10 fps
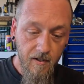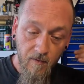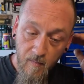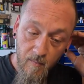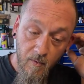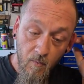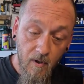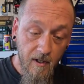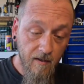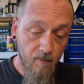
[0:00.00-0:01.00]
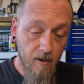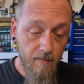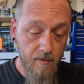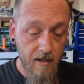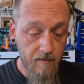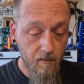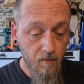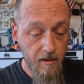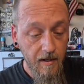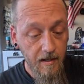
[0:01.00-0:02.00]
to remember what I've wiped down and
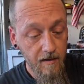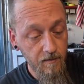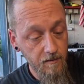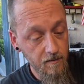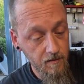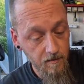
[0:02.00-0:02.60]
what I haven't.